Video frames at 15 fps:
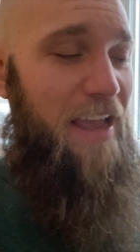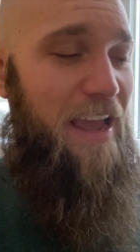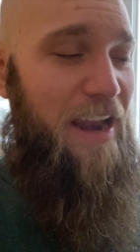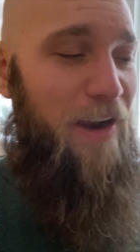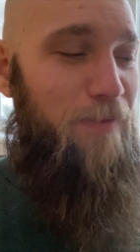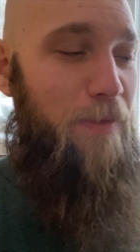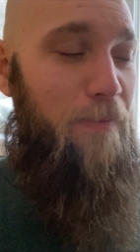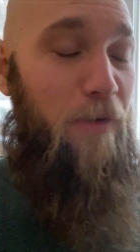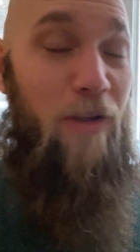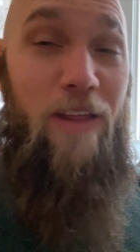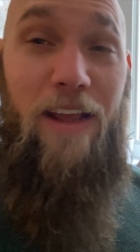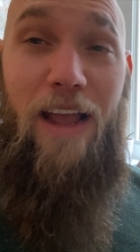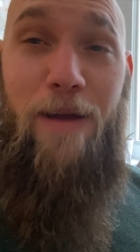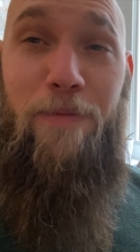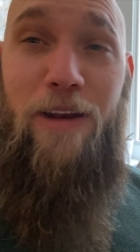And I remember,
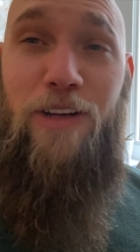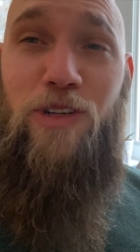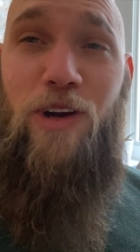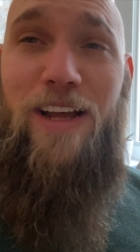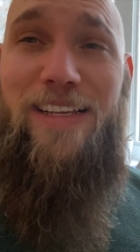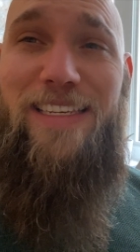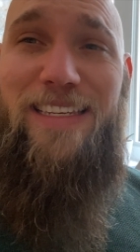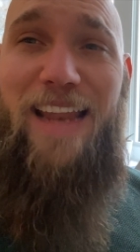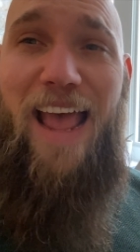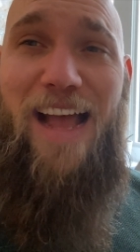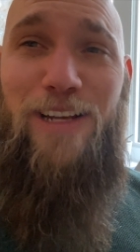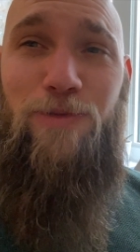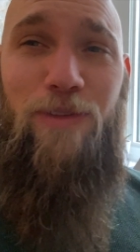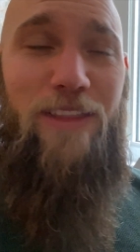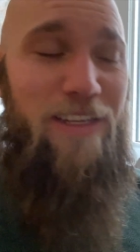like, I'm gonna try a
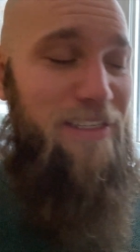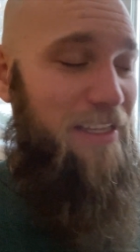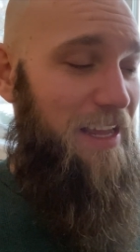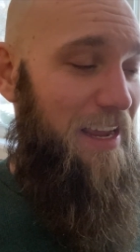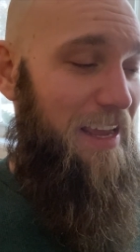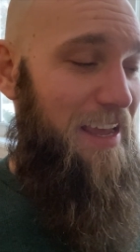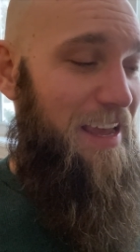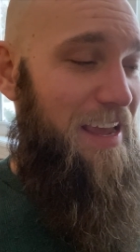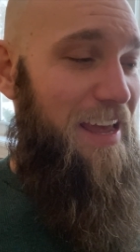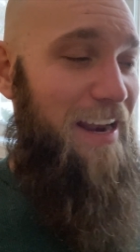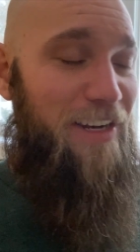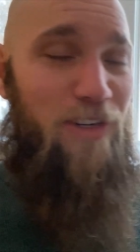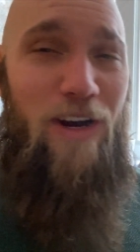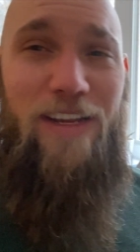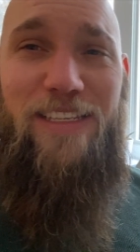snatch with this thing. And
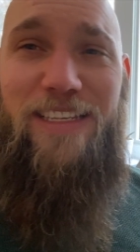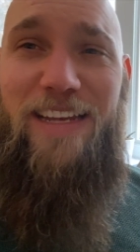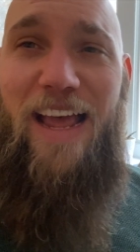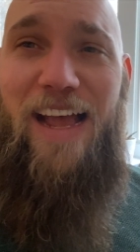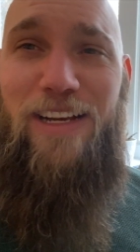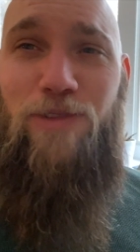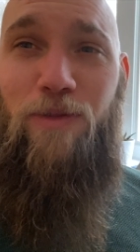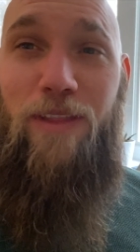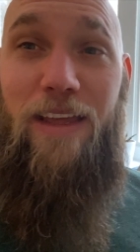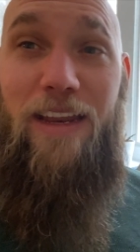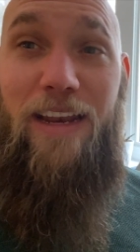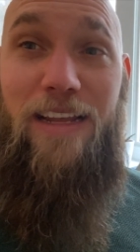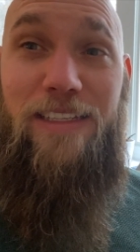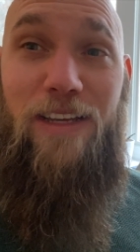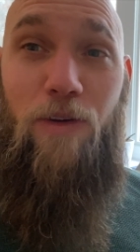I tried a snatch with it,
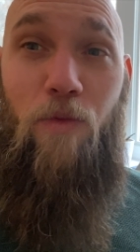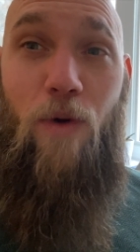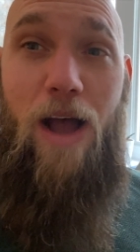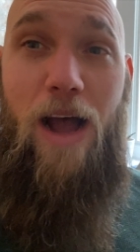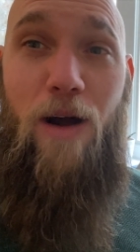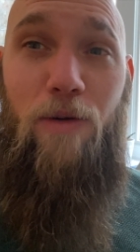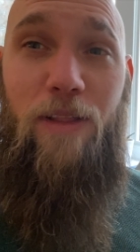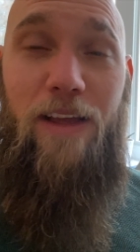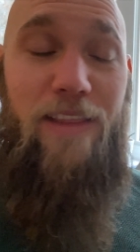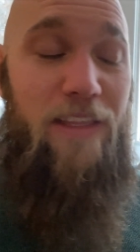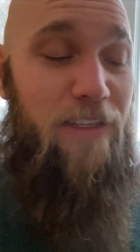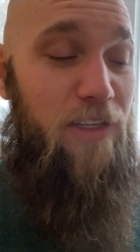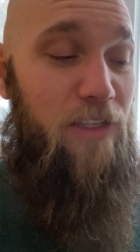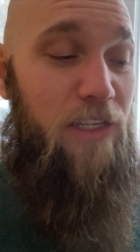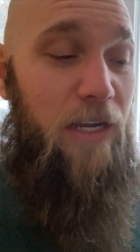and I was like, wow, like,
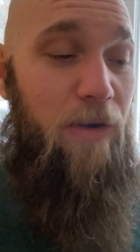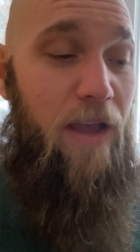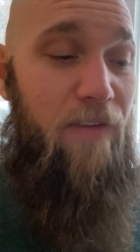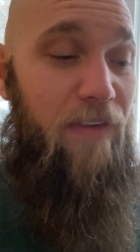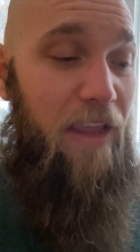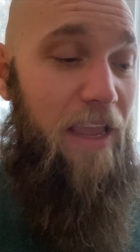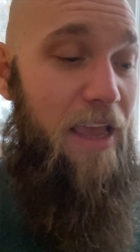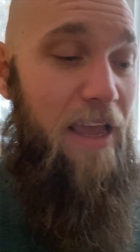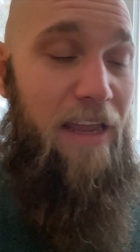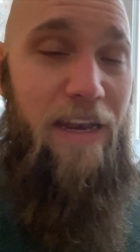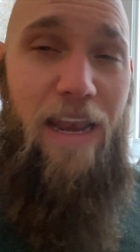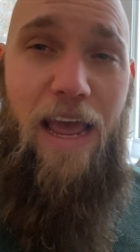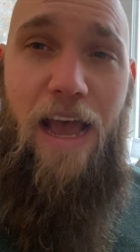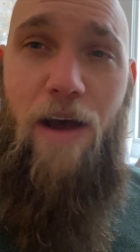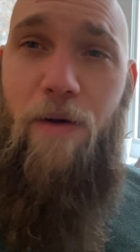this is so heavy.
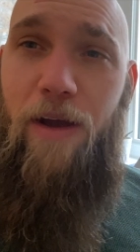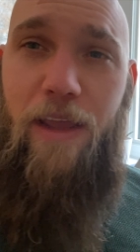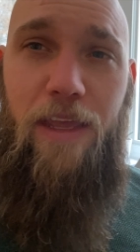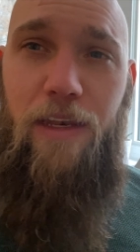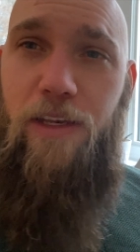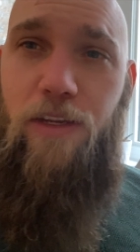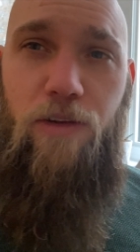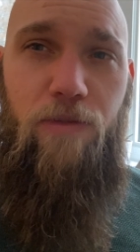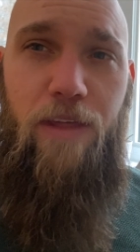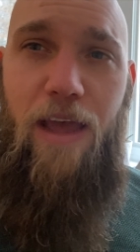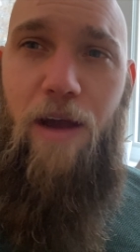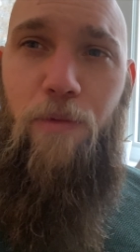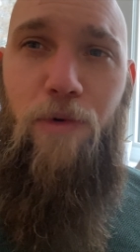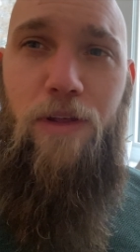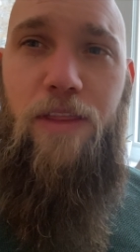Now I can do
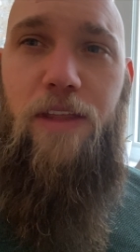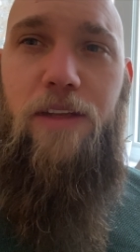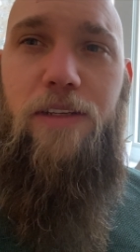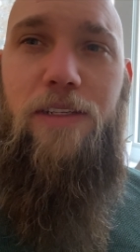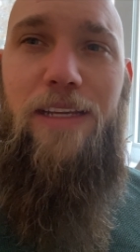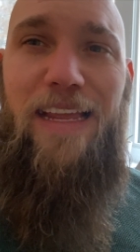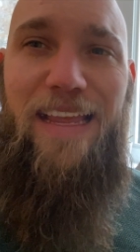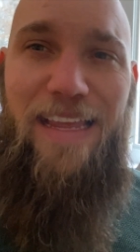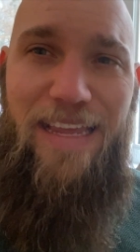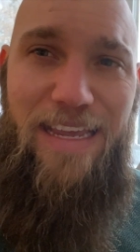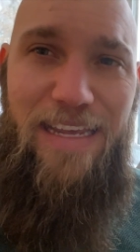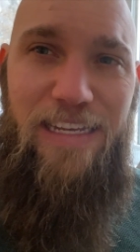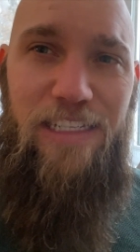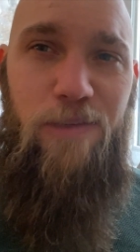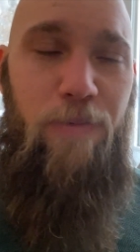that with
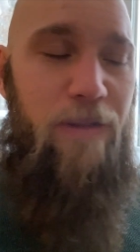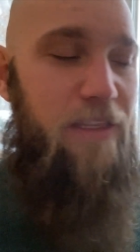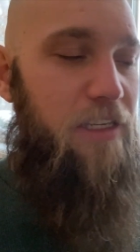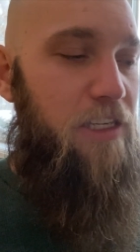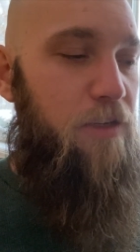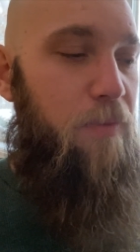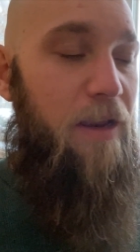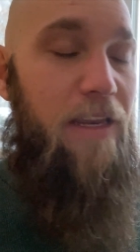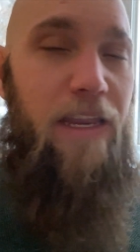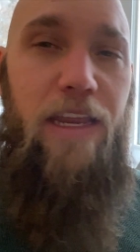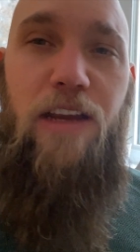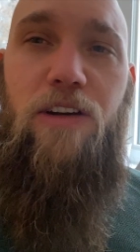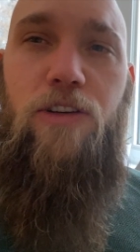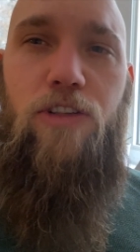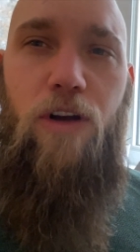ease, but this has been
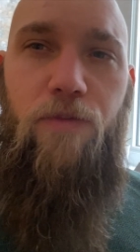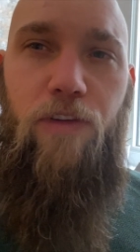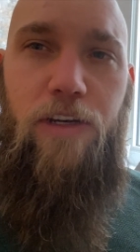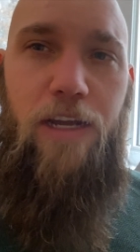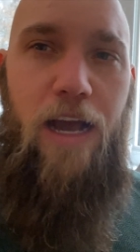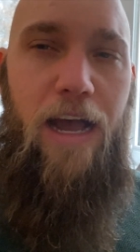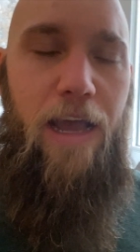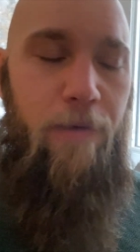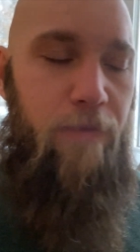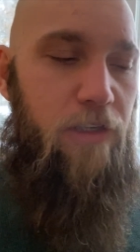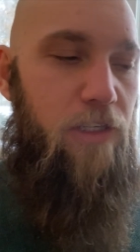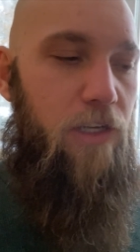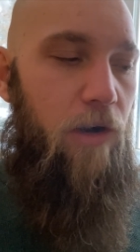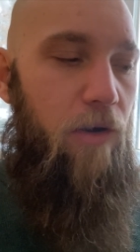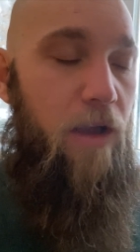years over time. And
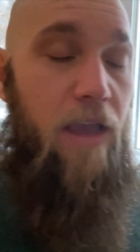so